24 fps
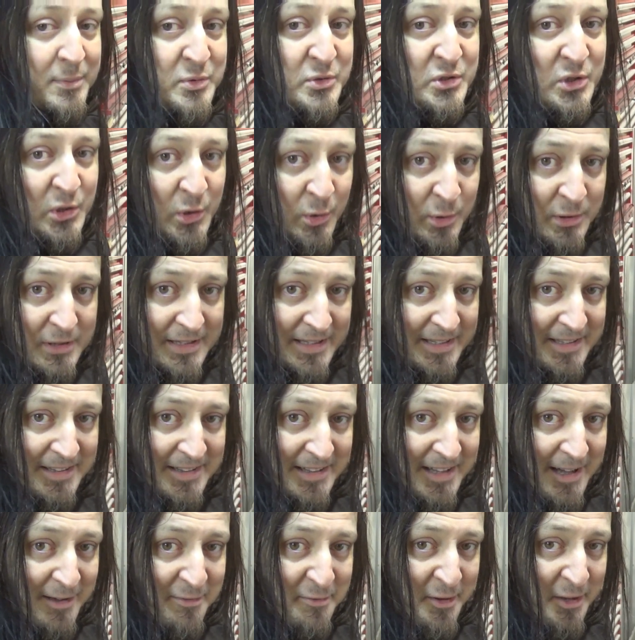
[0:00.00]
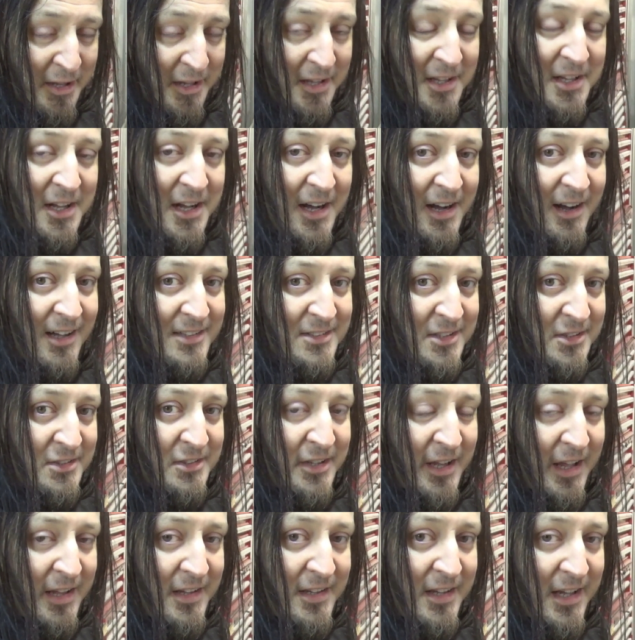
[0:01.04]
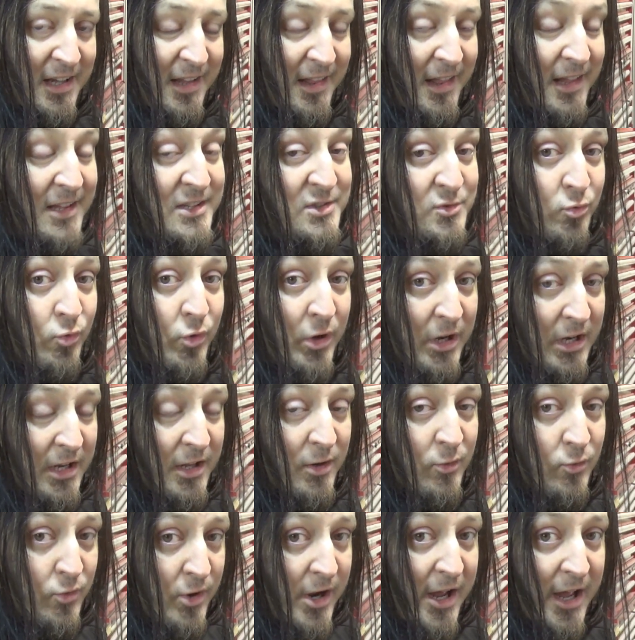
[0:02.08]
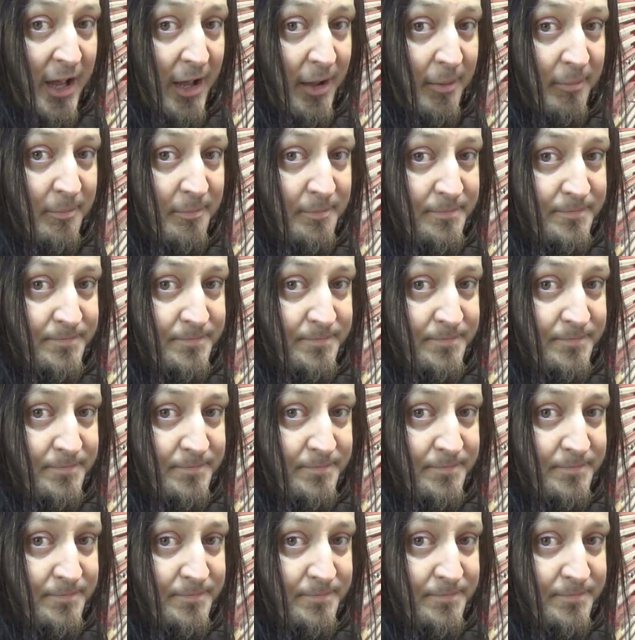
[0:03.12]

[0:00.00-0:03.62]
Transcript: absolutely nothing other than it is really rare.